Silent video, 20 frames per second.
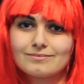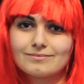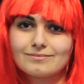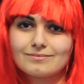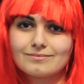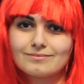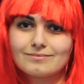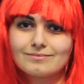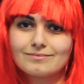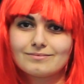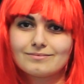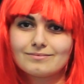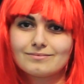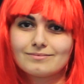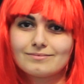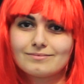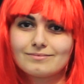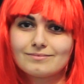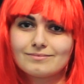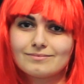
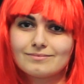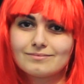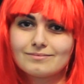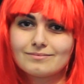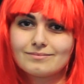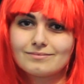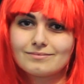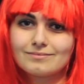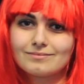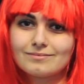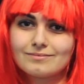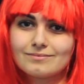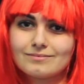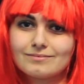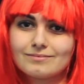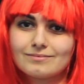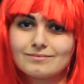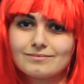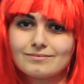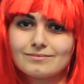
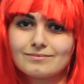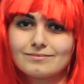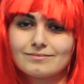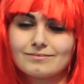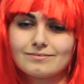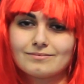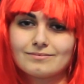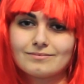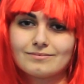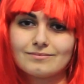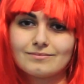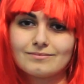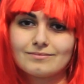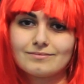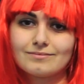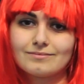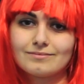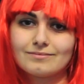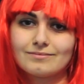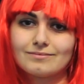
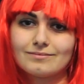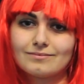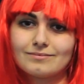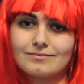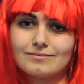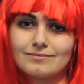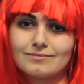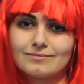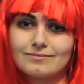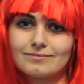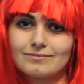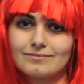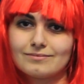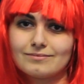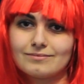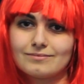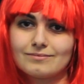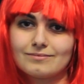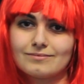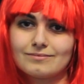
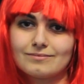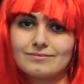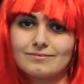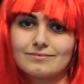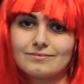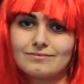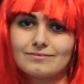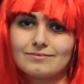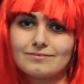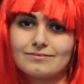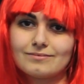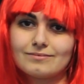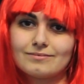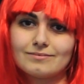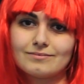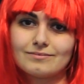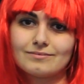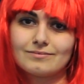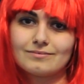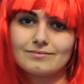
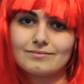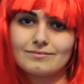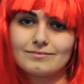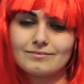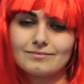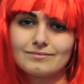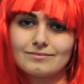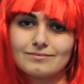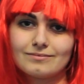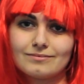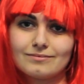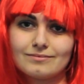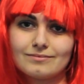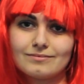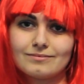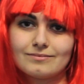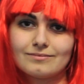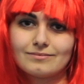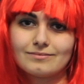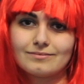
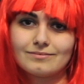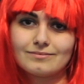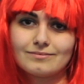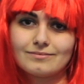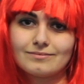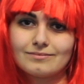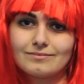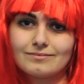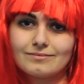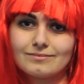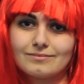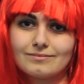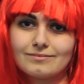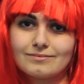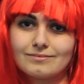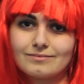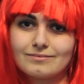This person isn't speaking.